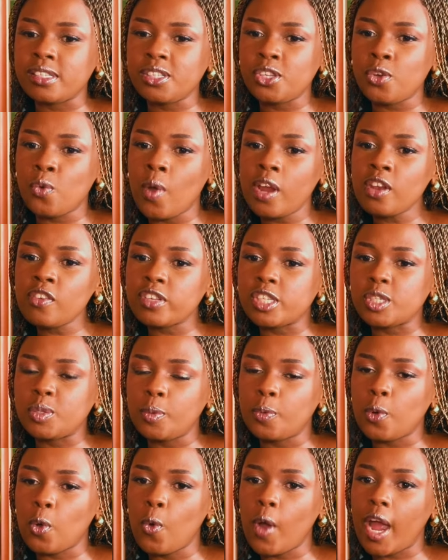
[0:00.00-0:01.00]
you're one of those
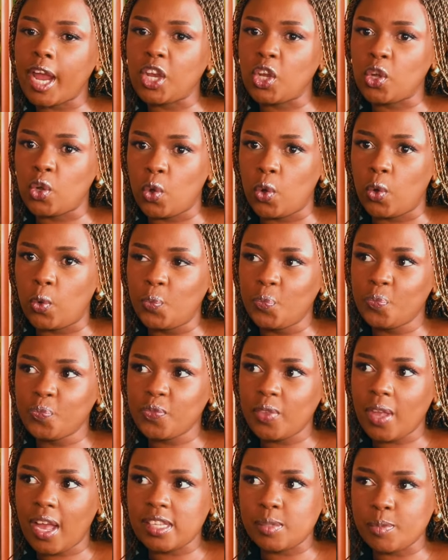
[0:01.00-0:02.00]
people who I know,
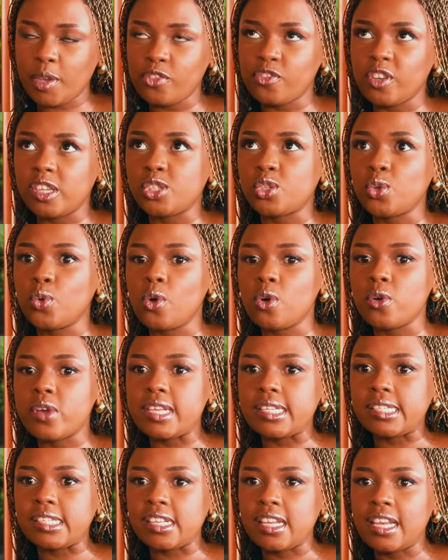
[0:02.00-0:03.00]
as my friends, who
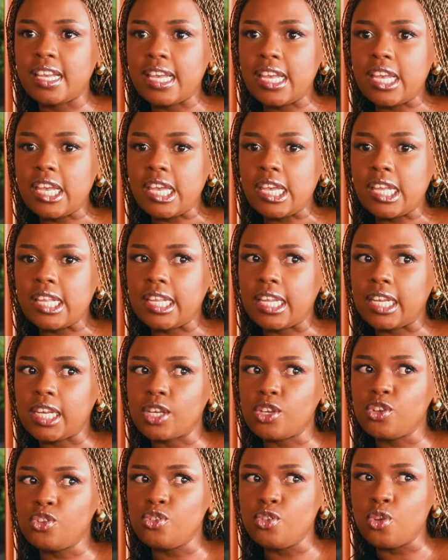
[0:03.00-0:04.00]
always
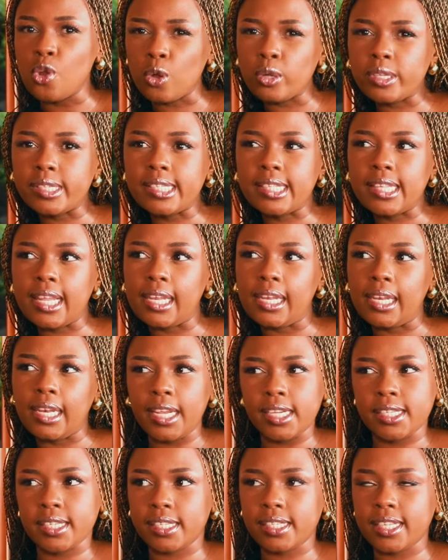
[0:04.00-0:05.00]
knows the
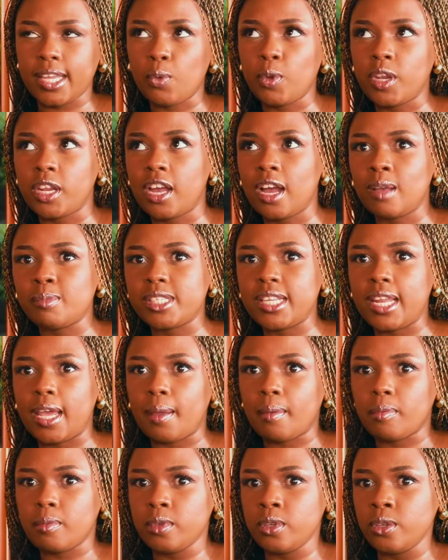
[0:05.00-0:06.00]
latest, like when it comes to like
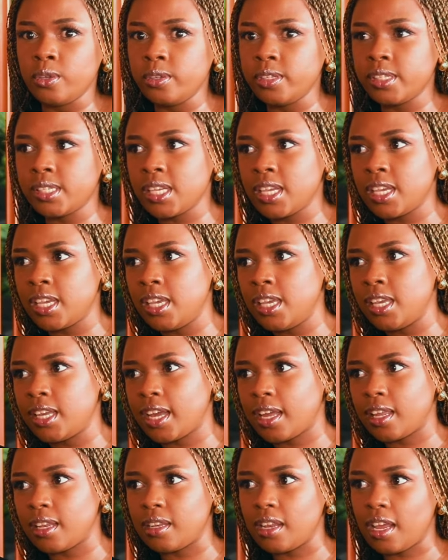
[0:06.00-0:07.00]
music
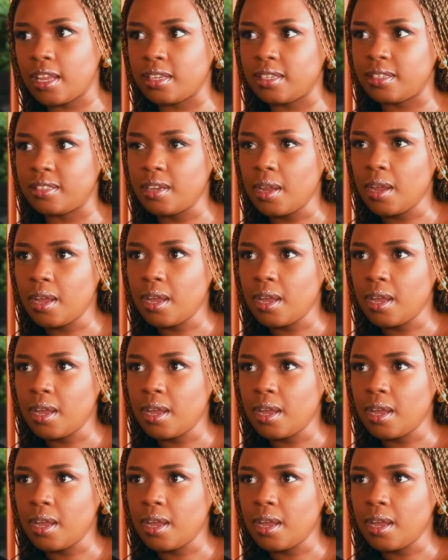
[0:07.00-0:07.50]
and